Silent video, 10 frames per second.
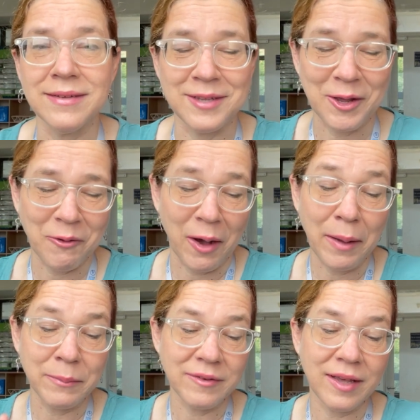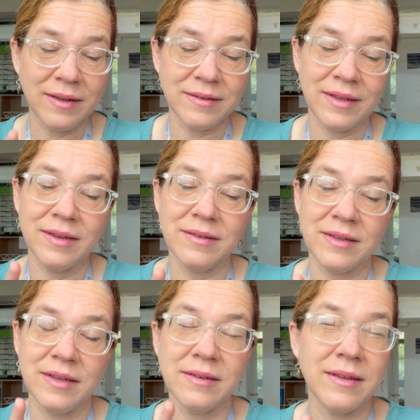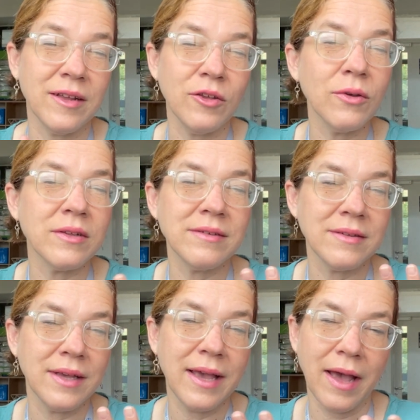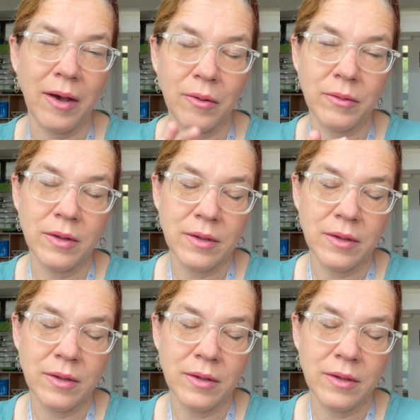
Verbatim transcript: So I'm 10, 10, 10, 10. You can see how,